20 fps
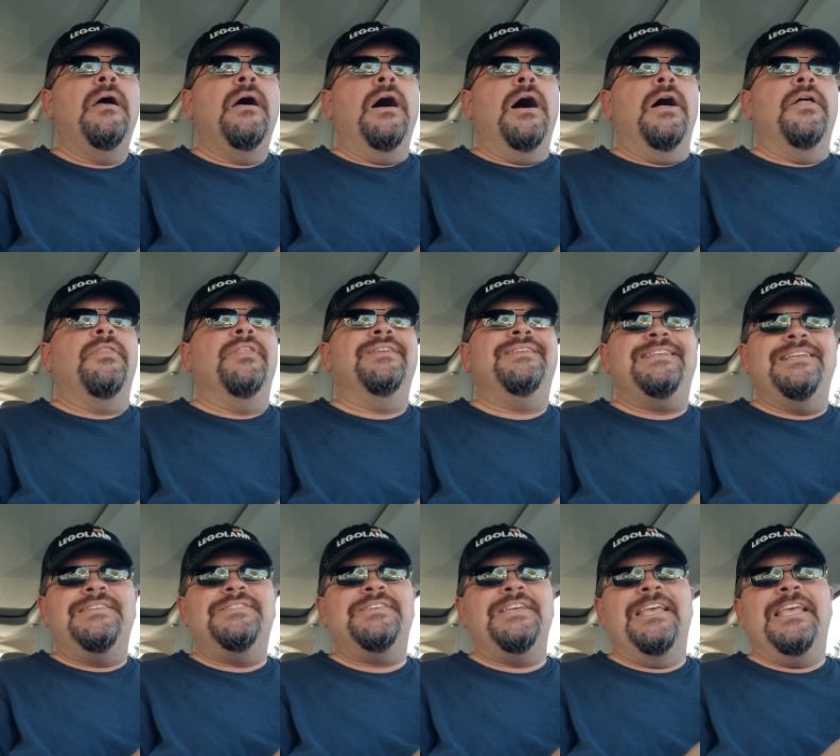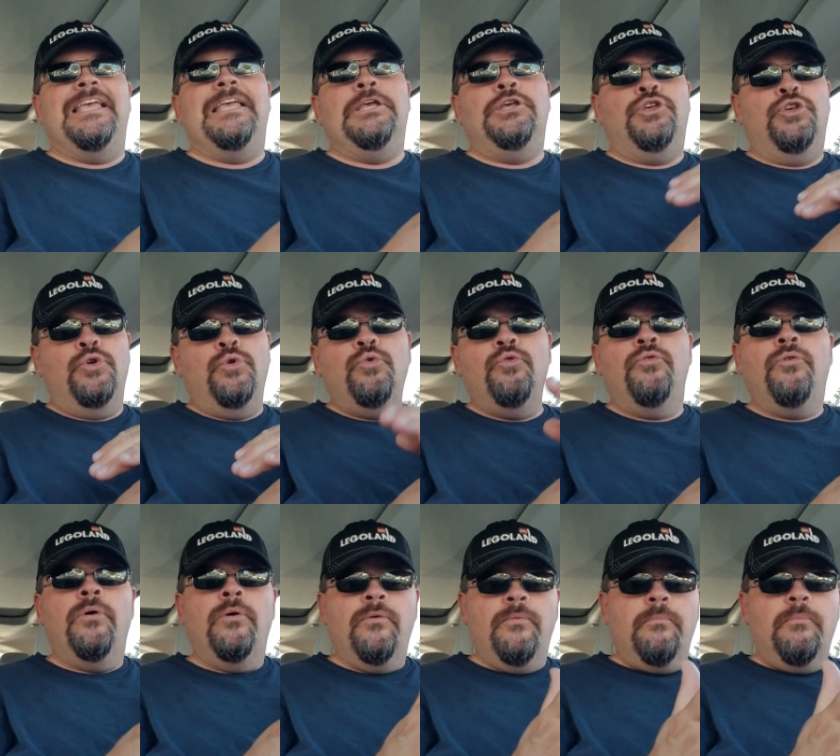Uh, the D C E U
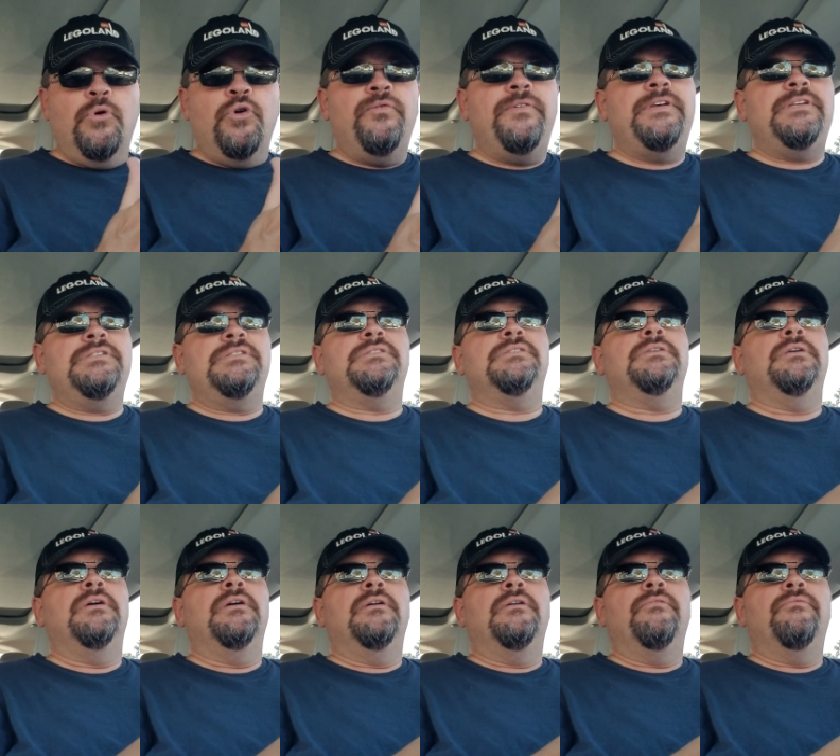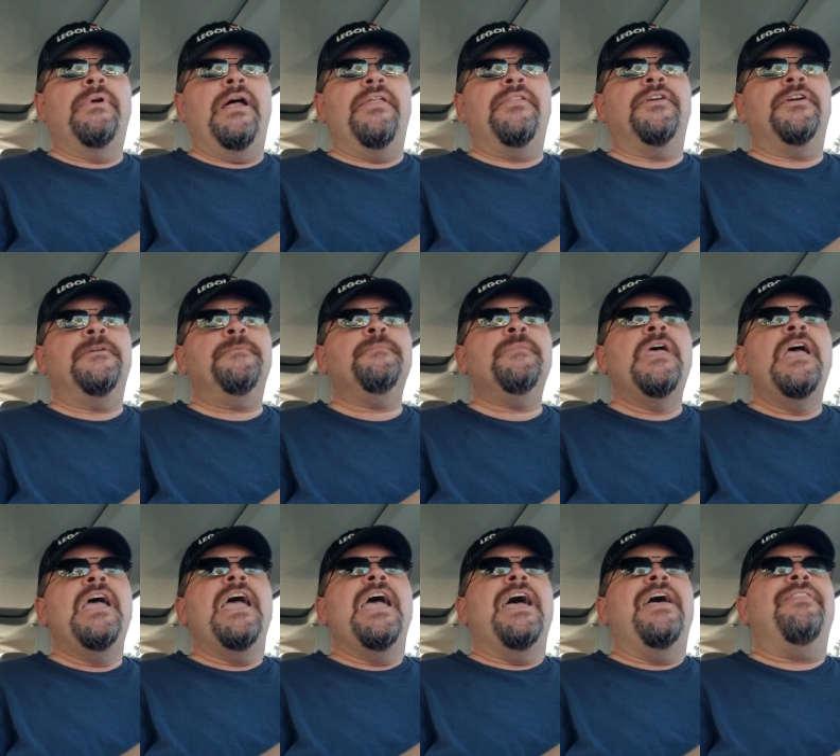movies, rather.
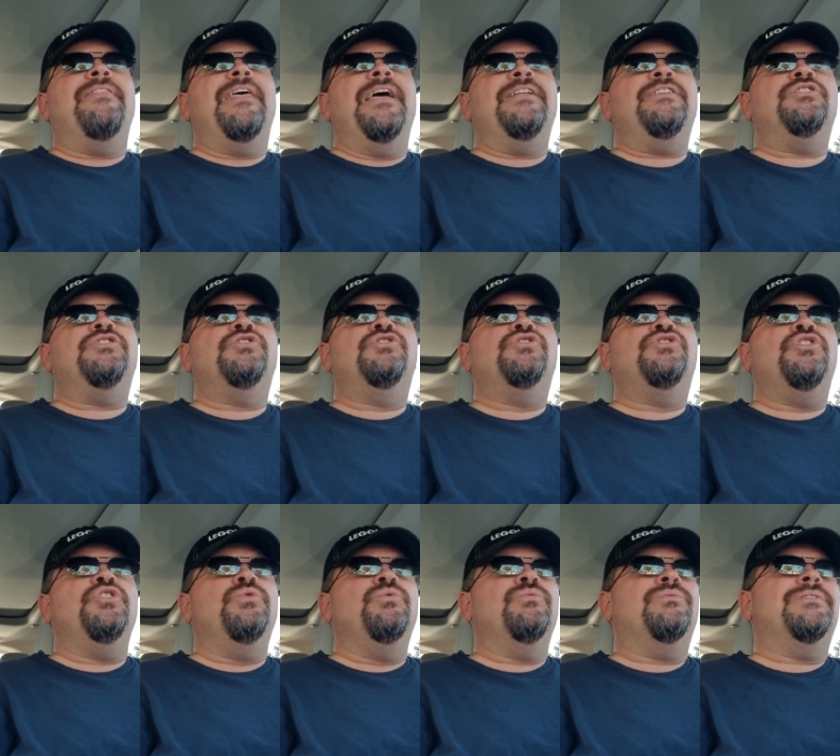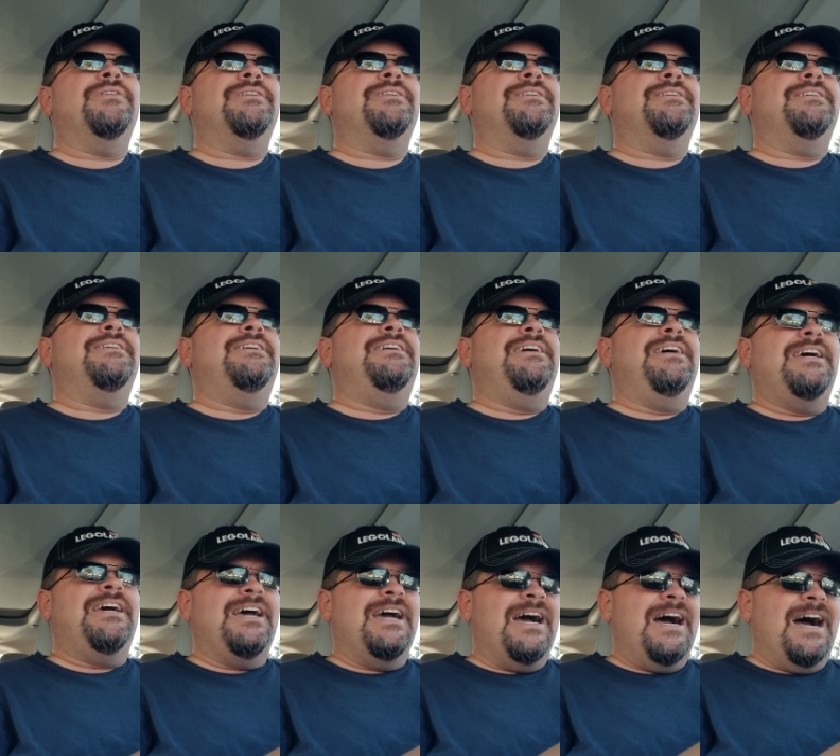And they do
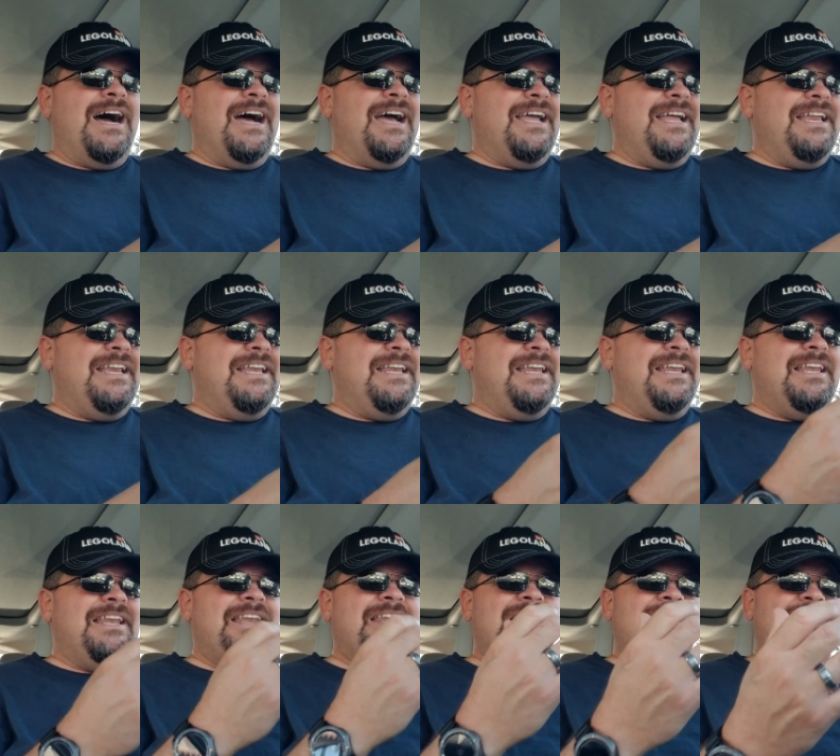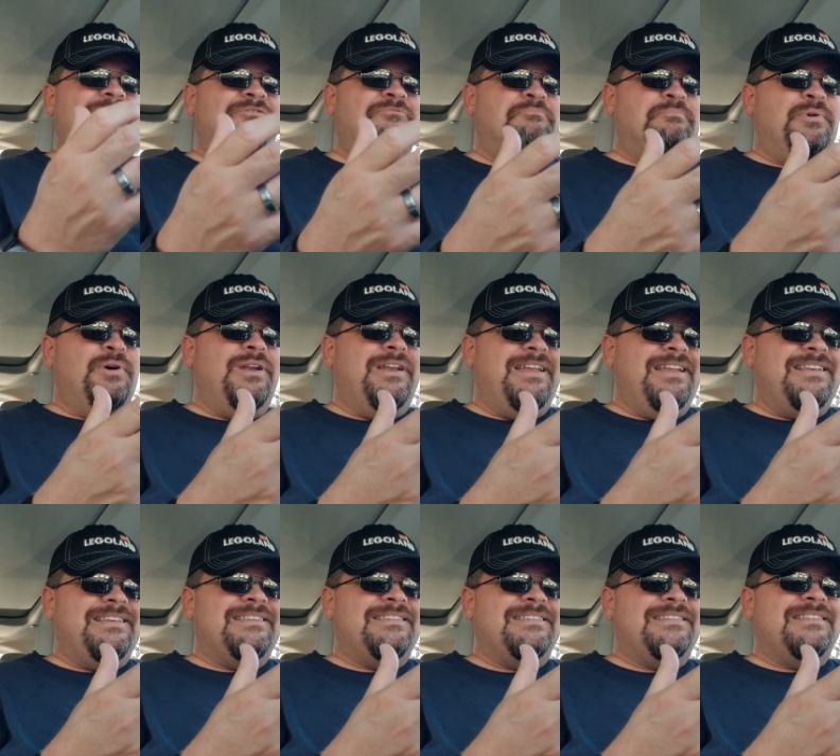kind of put it
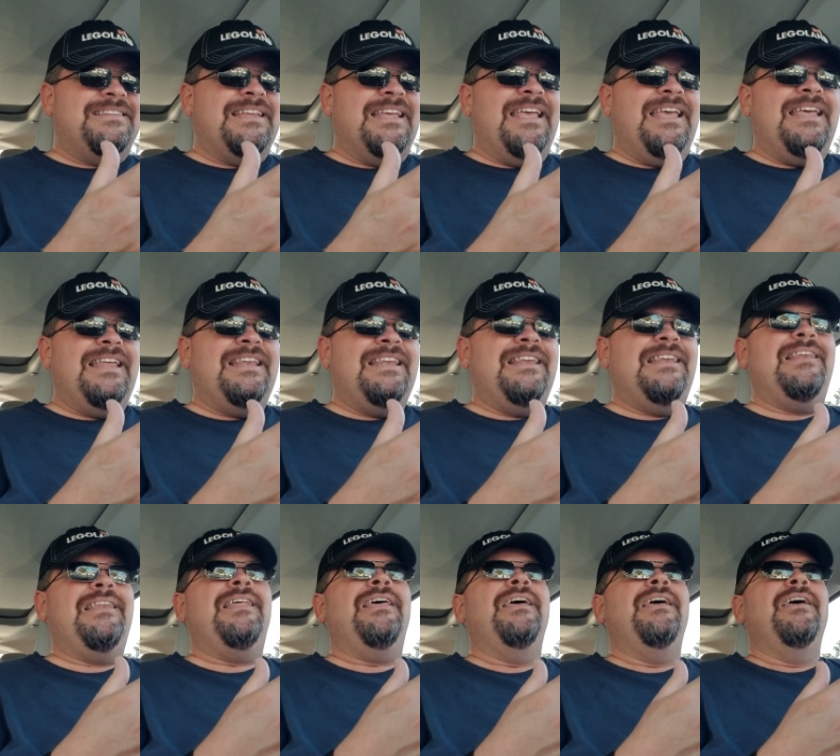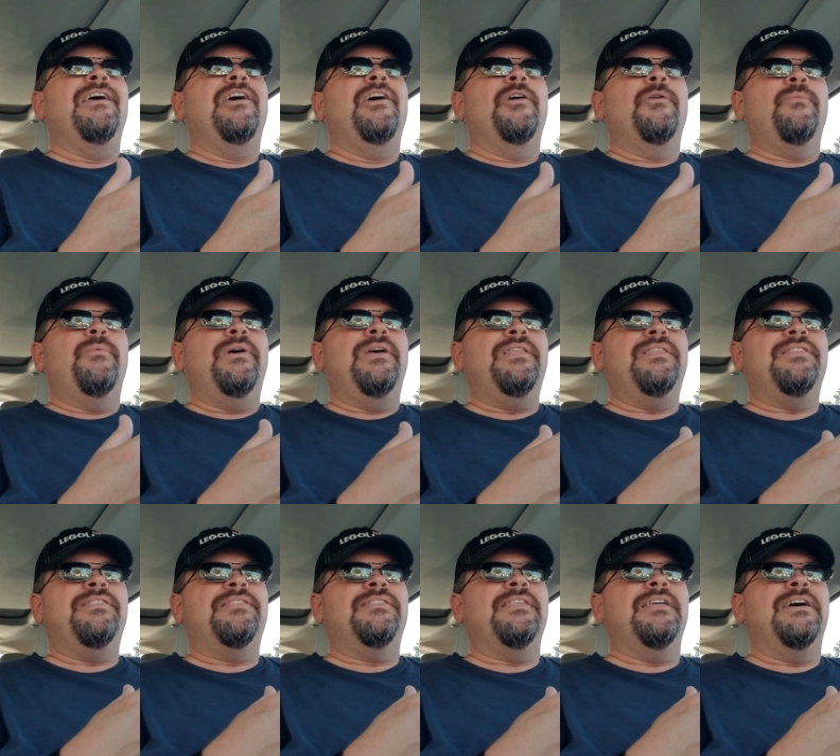in
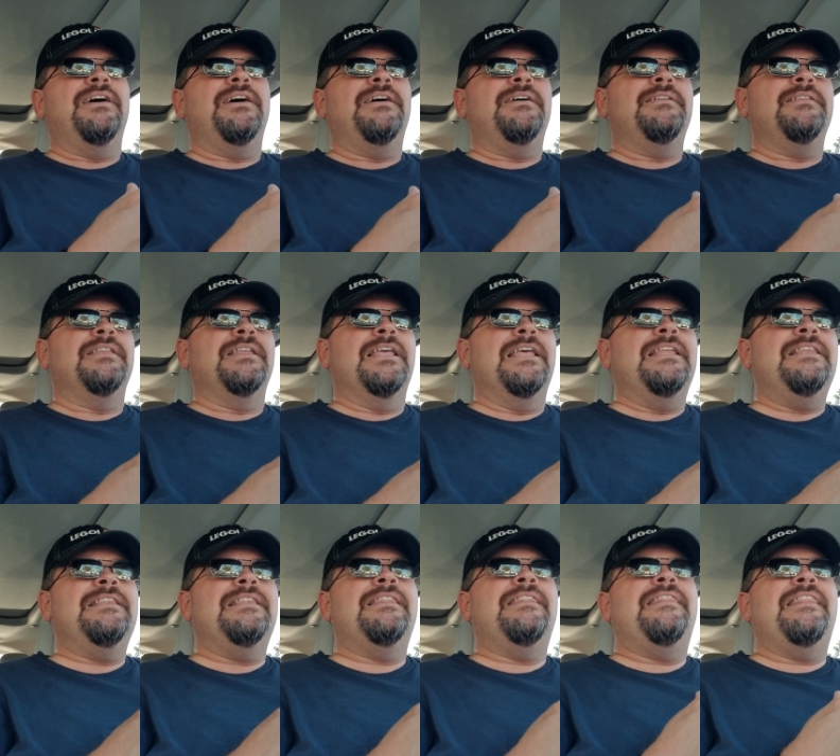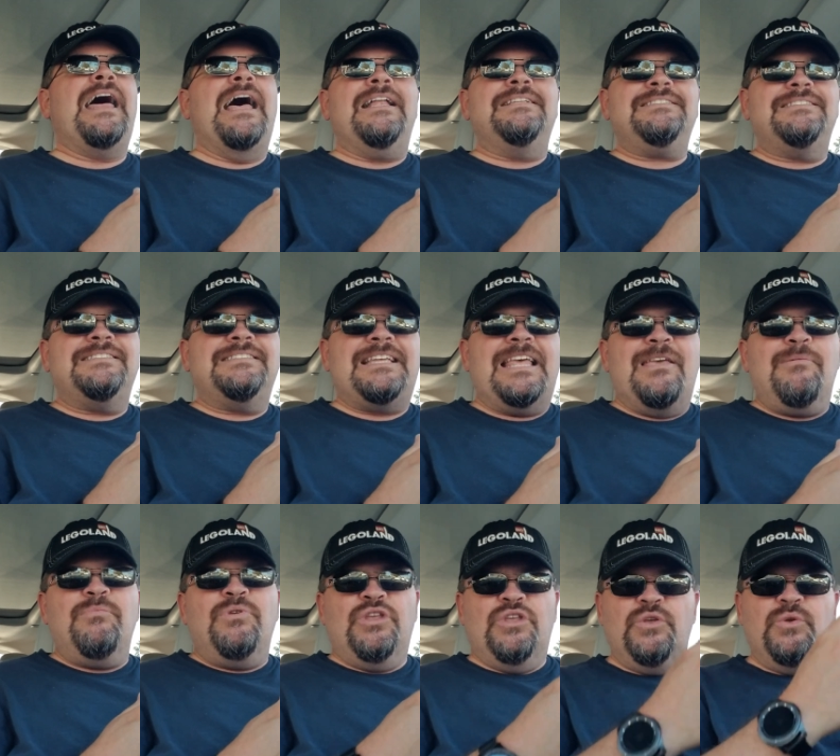with uh, in that
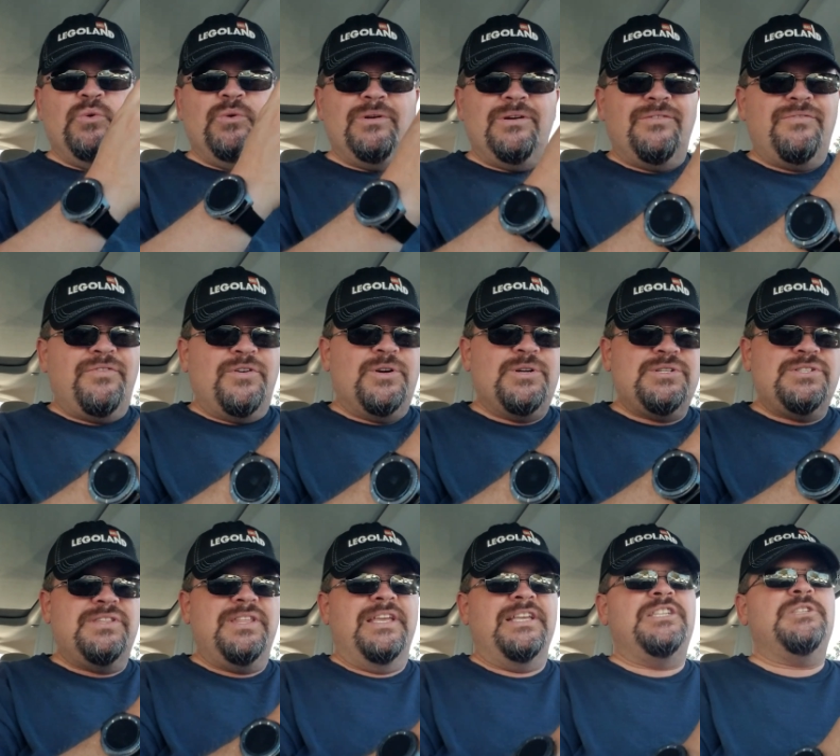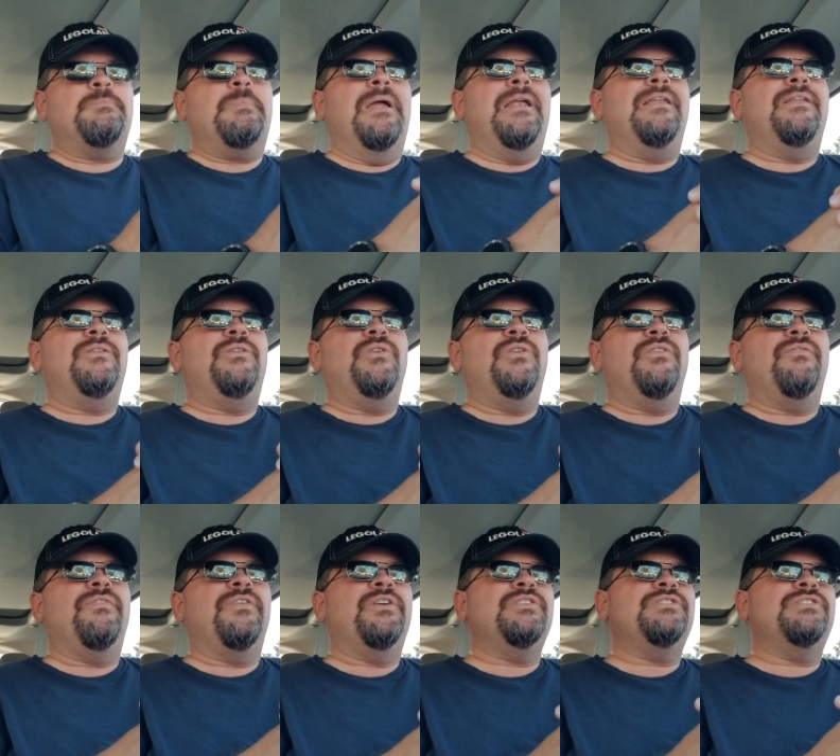same universe, the expanded
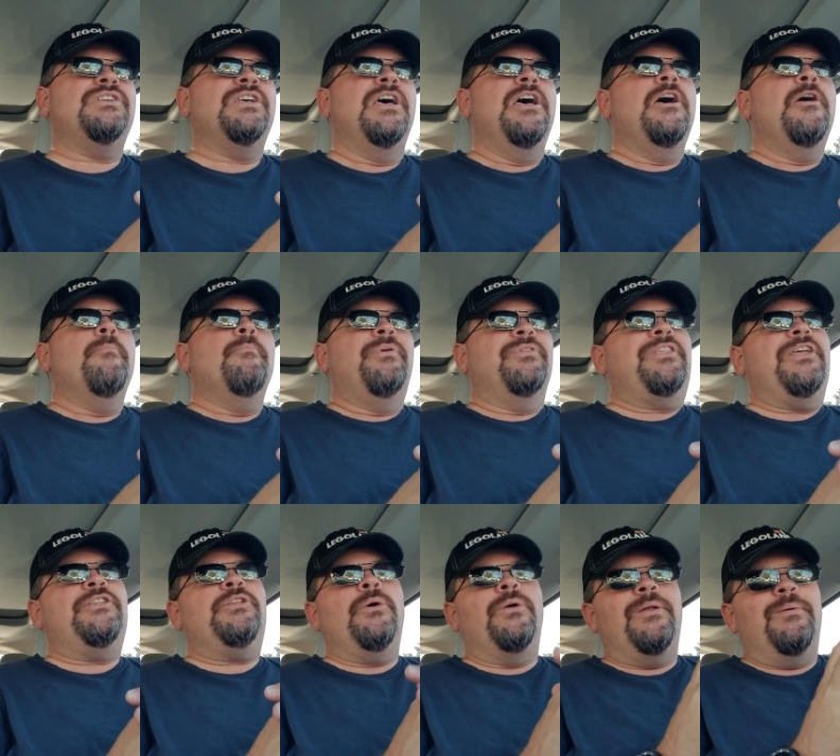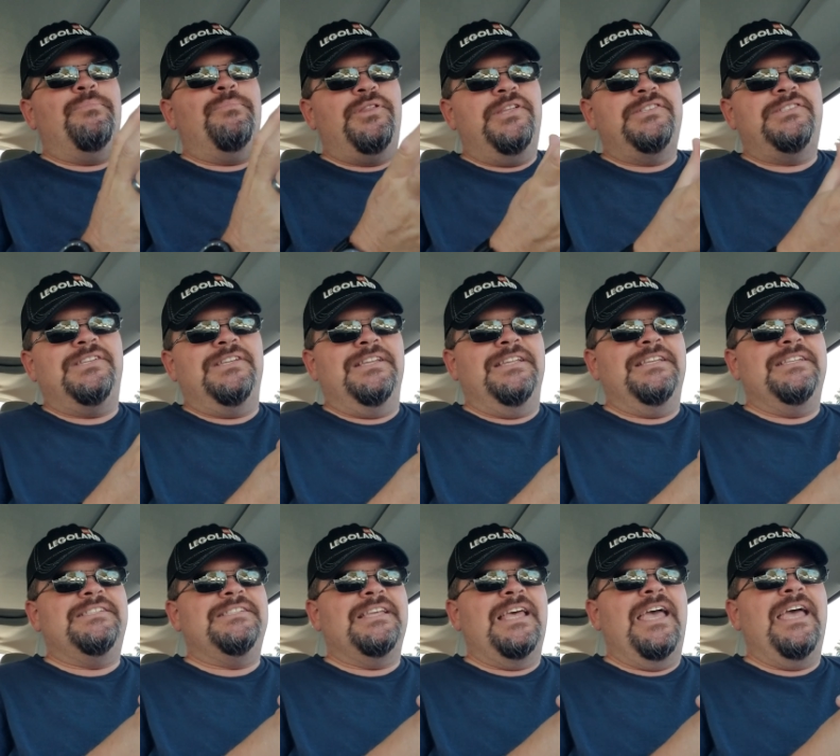universe, but they don't implicitly
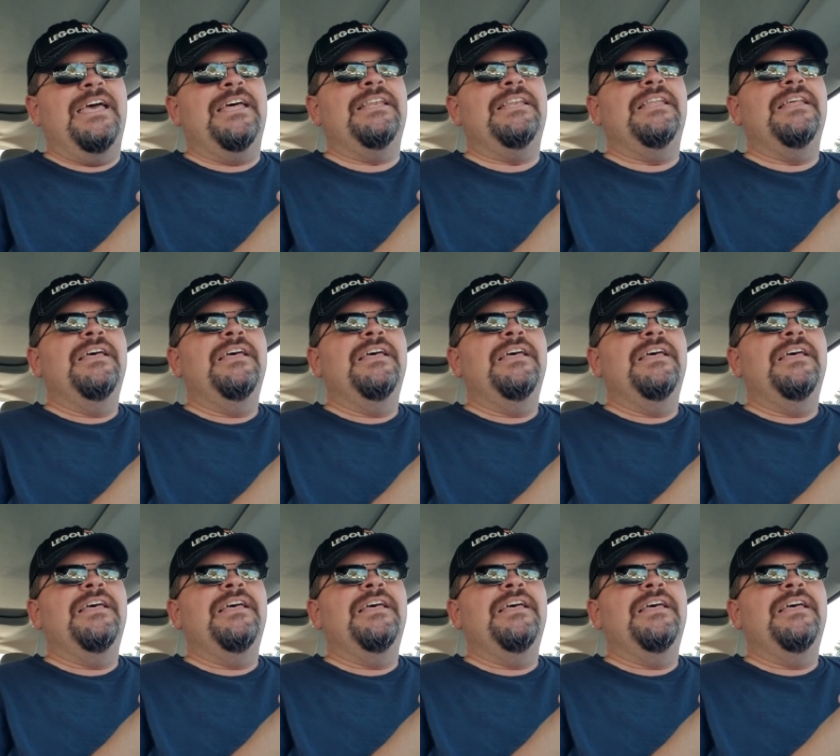say it.